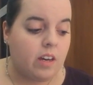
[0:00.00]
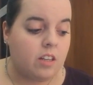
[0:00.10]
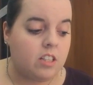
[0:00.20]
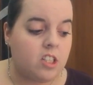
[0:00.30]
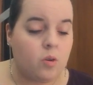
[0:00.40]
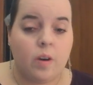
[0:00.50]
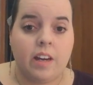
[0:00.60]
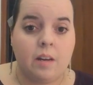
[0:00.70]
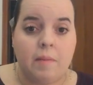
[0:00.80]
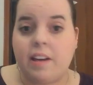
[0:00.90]

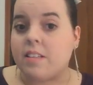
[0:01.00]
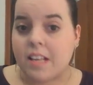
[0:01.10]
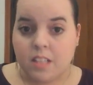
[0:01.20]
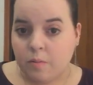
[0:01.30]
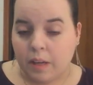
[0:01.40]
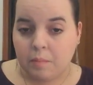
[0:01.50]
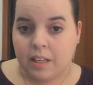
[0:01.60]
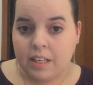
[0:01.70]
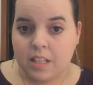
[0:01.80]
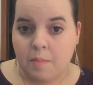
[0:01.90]
enjoyed my incessant
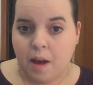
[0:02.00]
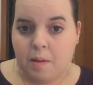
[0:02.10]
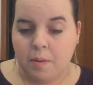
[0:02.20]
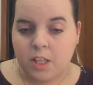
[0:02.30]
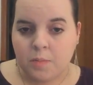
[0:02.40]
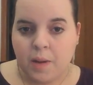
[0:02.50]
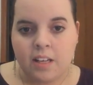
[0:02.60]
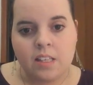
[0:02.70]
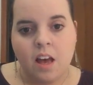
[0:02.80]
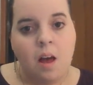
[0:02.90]
ramblings about my
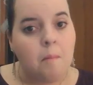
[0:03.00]
Birchbox,